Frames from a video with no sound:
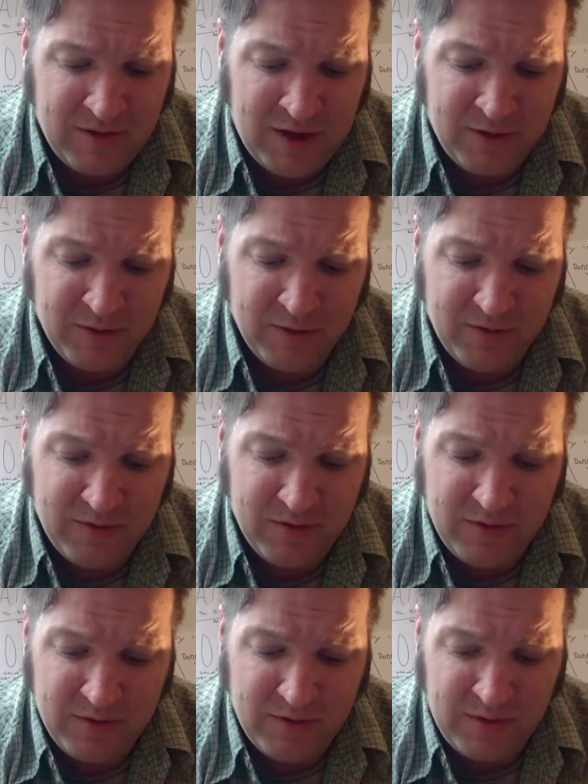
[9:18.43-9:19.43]
I don't
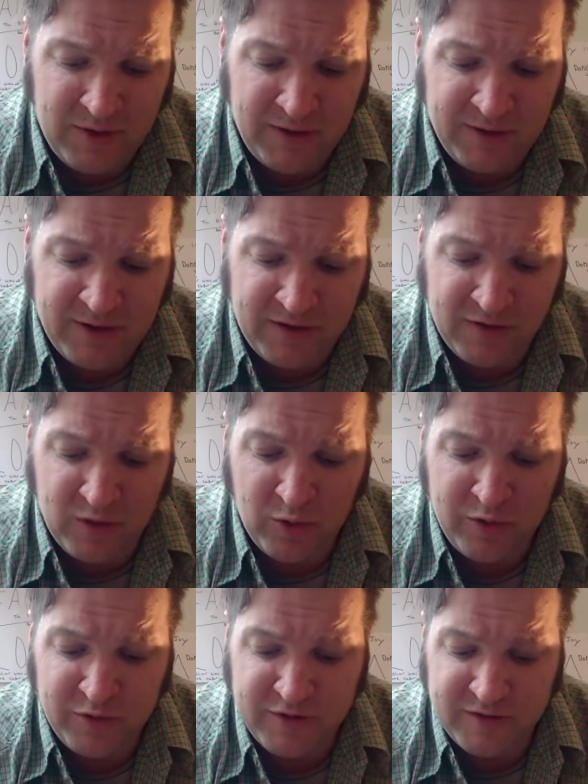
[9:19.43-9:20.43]
think that's the
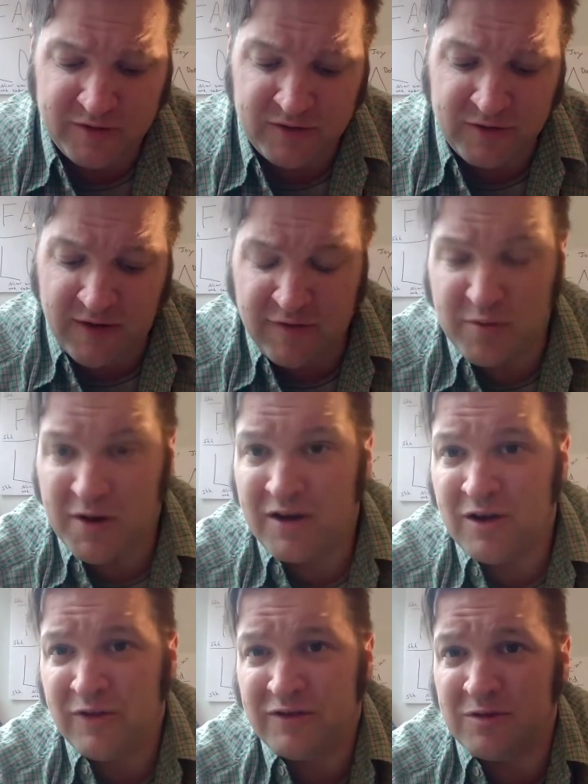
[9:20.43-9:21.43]
only reason she left, but I
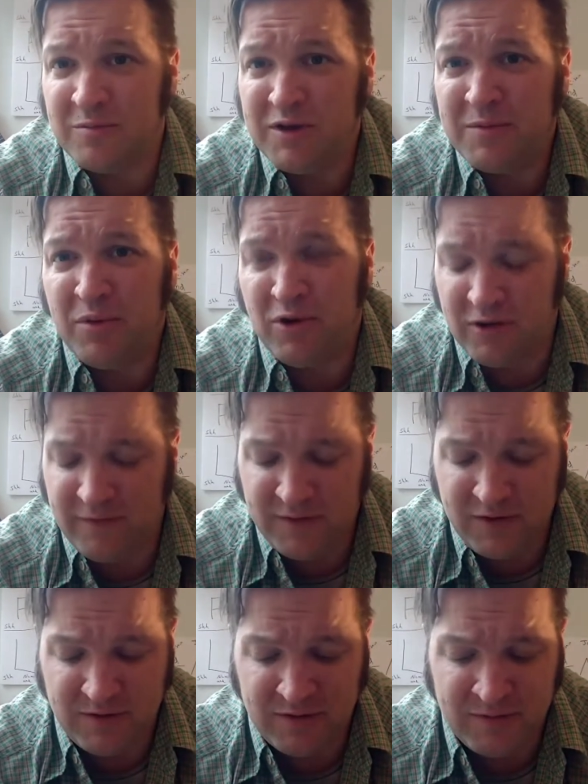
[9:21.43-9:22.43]
know that's a big part of
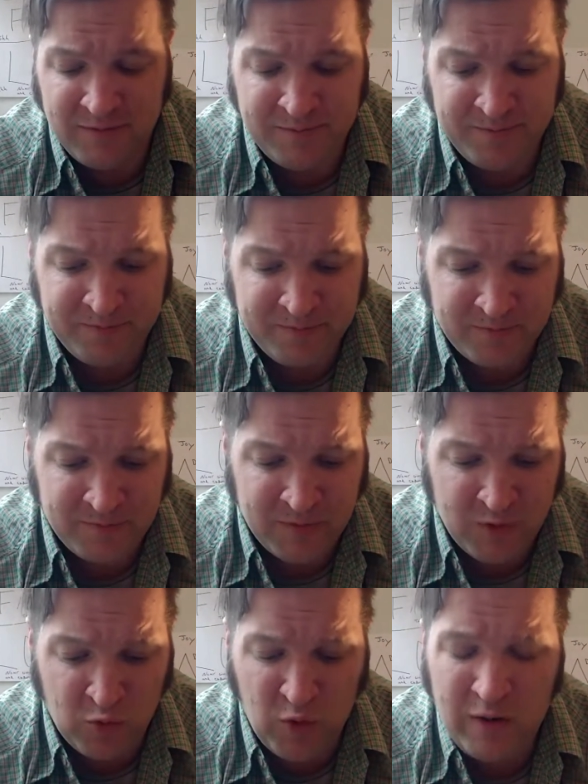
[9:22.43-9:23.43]
it.
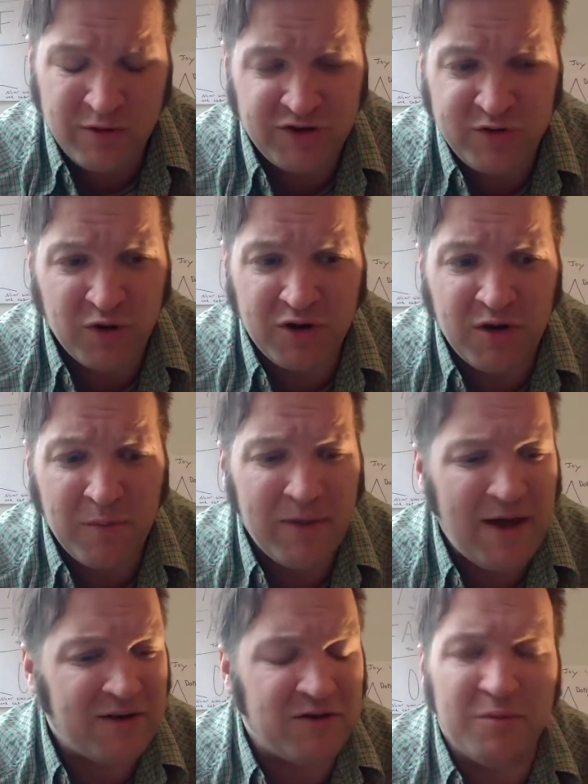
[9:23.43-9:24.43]
Why would she want to come
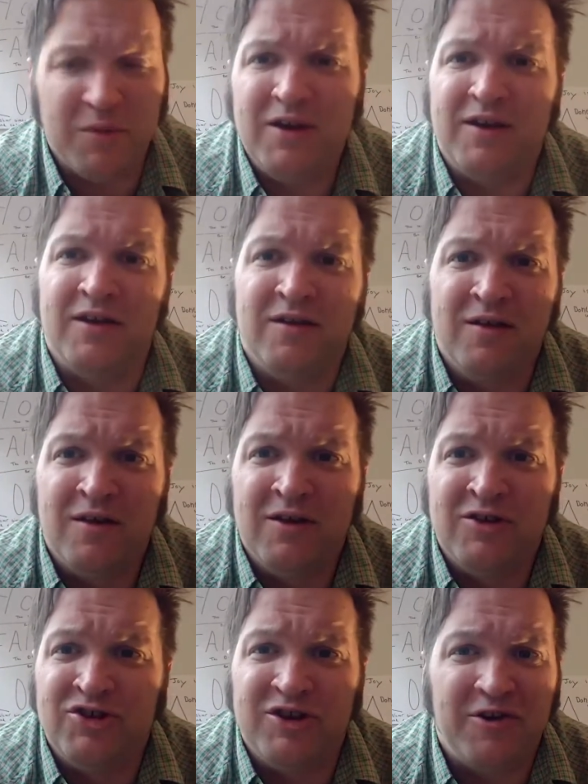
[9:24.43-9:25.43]
back to me?
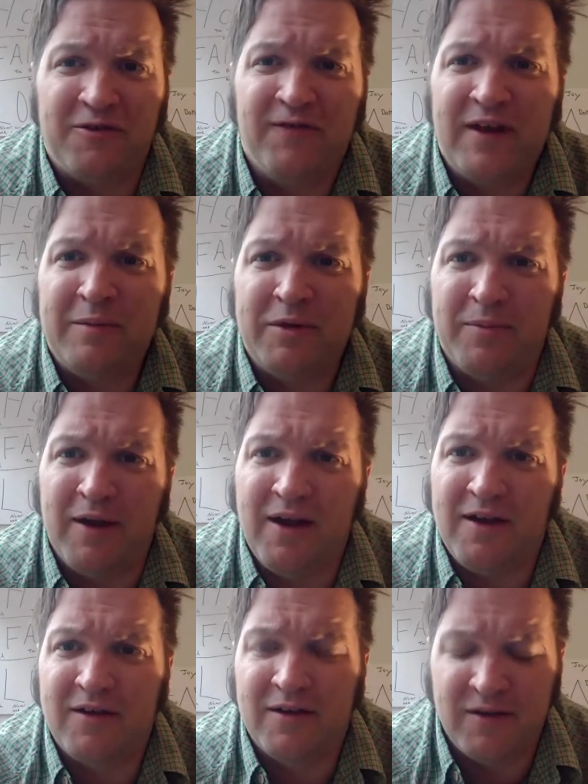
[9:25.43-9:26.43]
She got her family
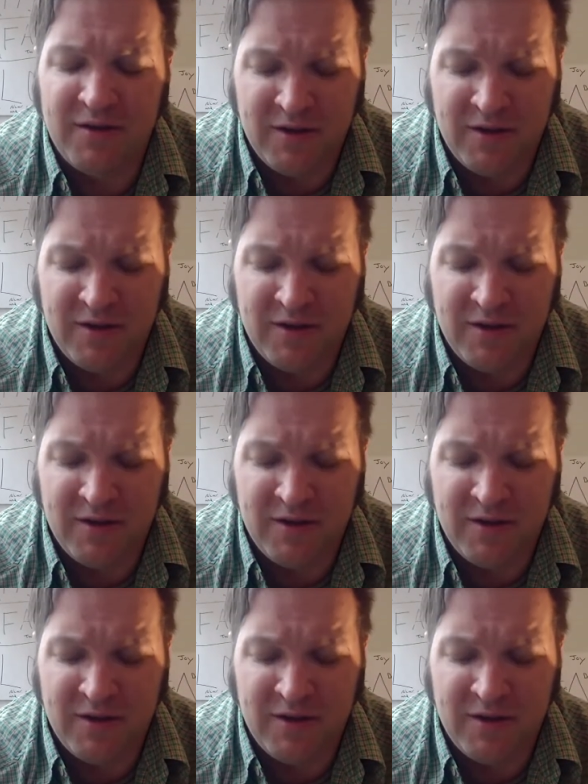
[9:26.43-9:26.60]
back.